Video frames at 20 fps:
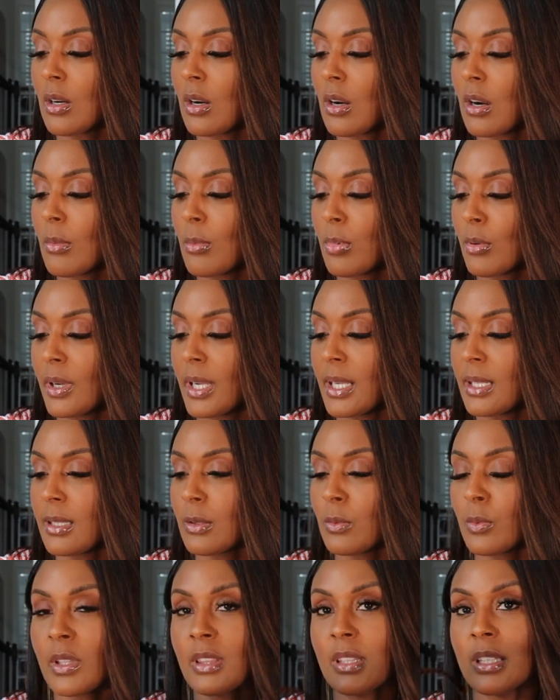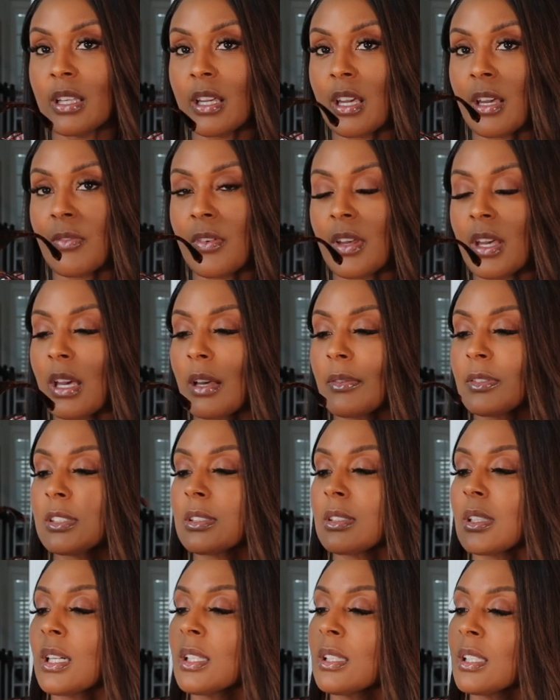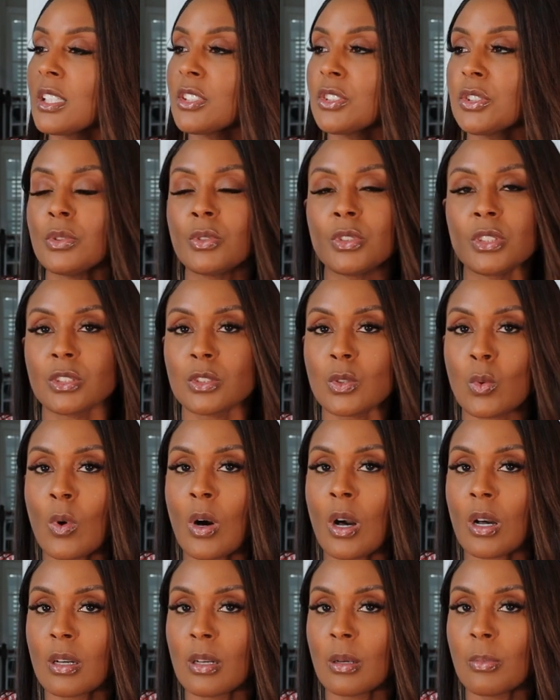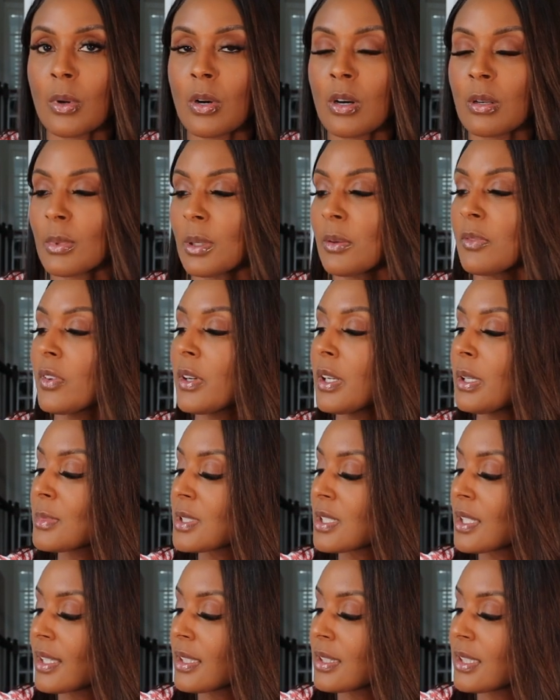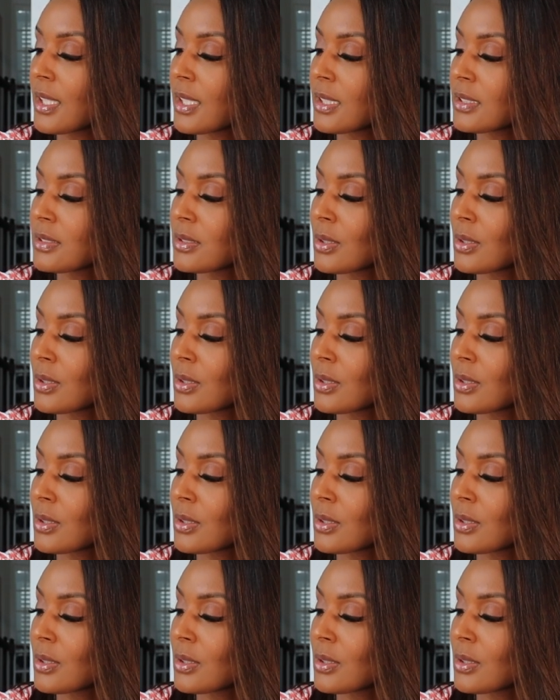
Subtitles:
are branded with the FFs unless you just walk up on my frames like that.